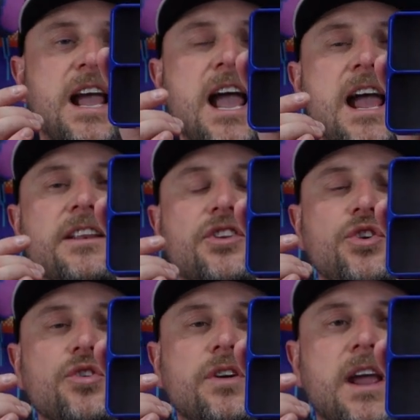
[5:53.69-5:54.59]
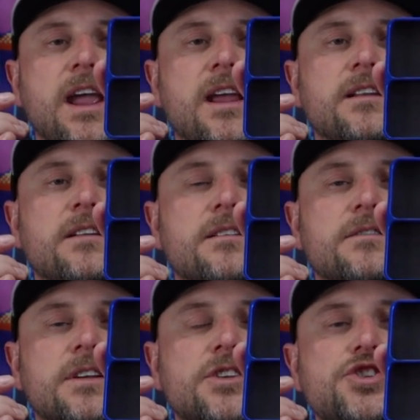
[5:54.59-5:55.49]
and you can
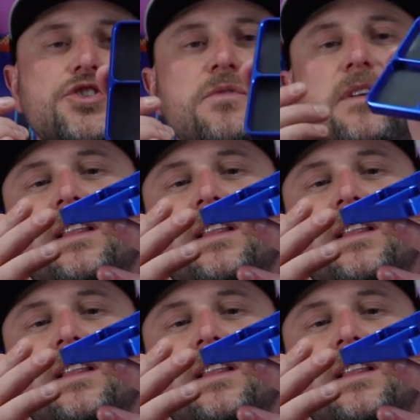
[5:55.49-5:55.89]
ensure